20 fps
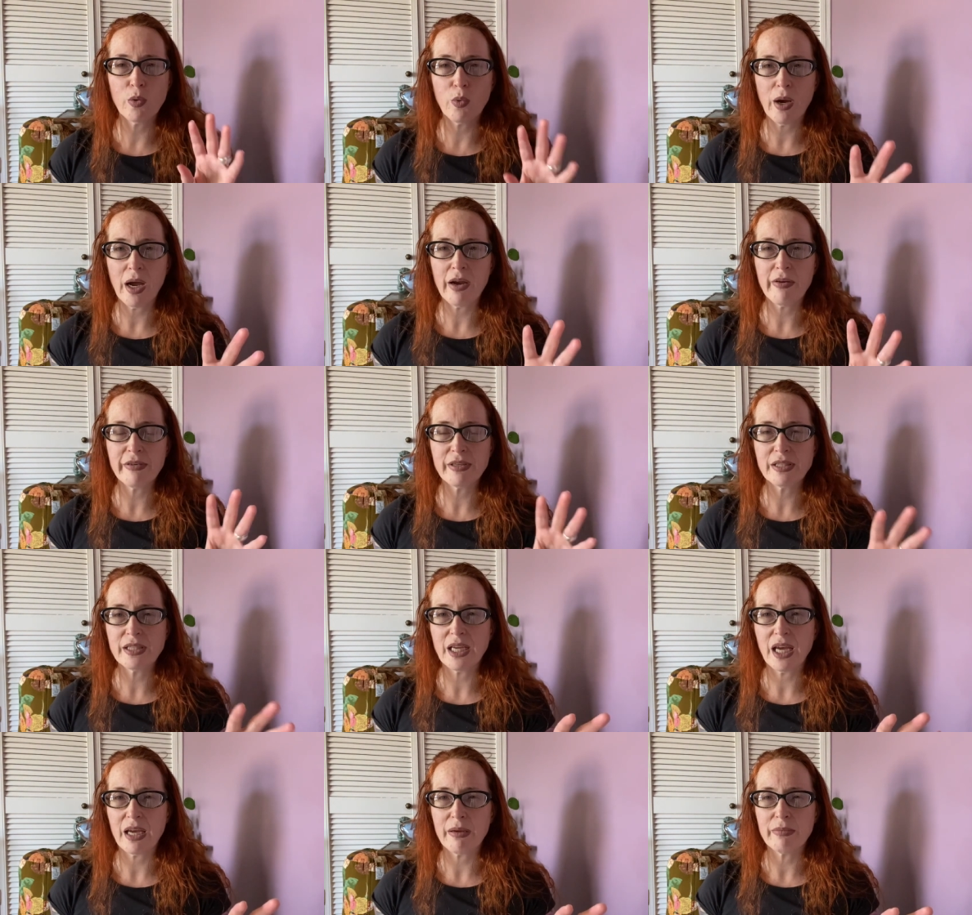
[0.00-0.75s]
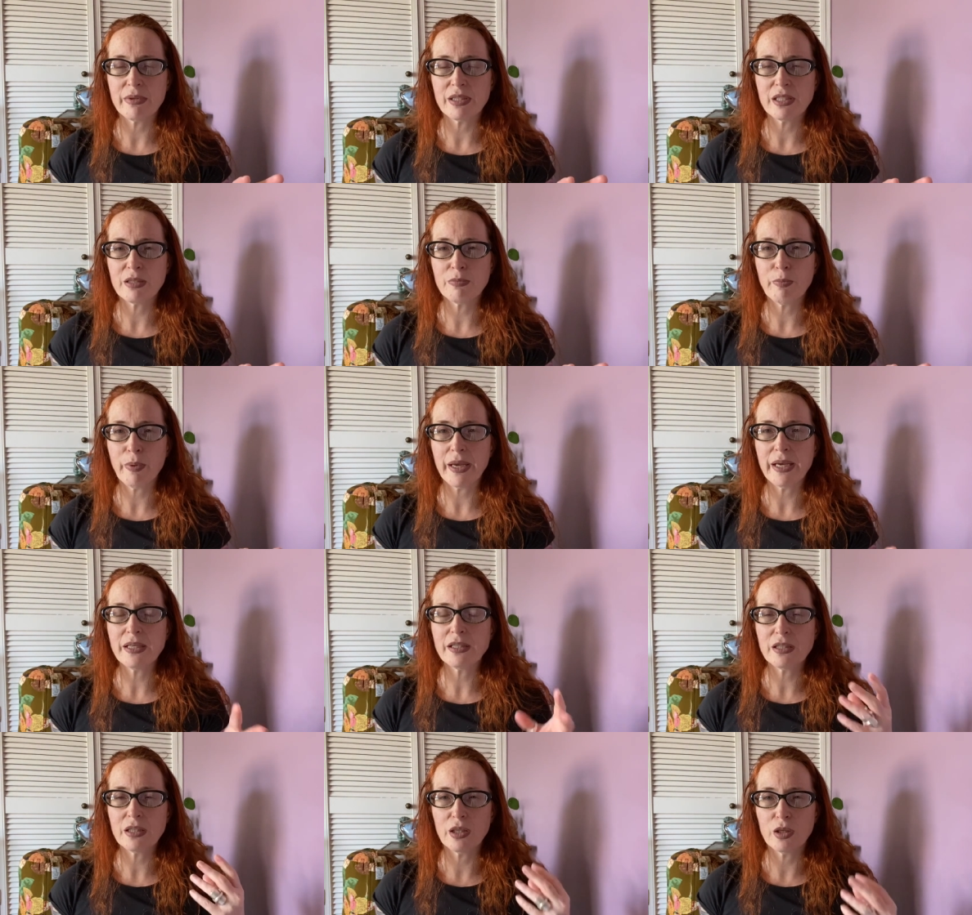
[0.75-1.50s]
are in time and
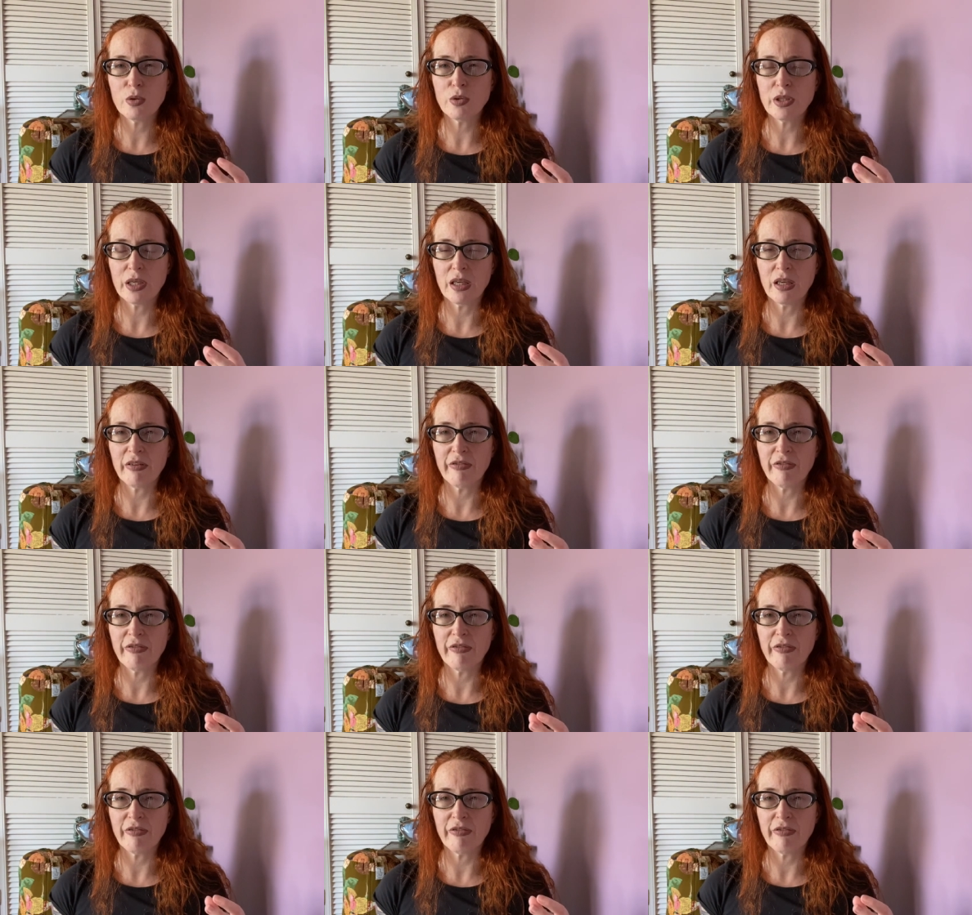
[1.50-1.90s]
space using your